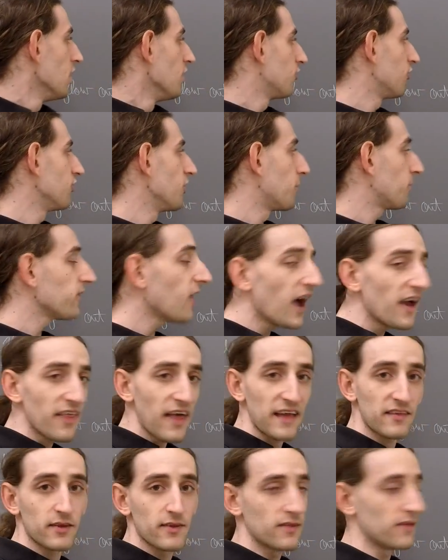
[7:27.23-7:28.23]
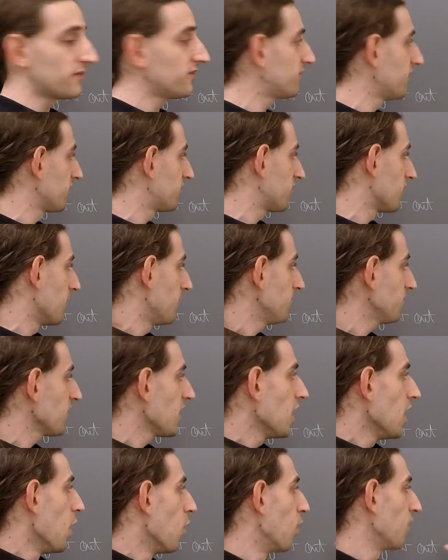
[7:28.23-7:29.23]
So you apply that to this system,
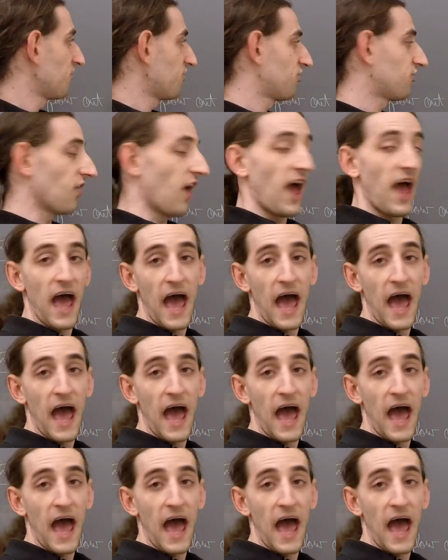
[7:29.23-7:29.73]
which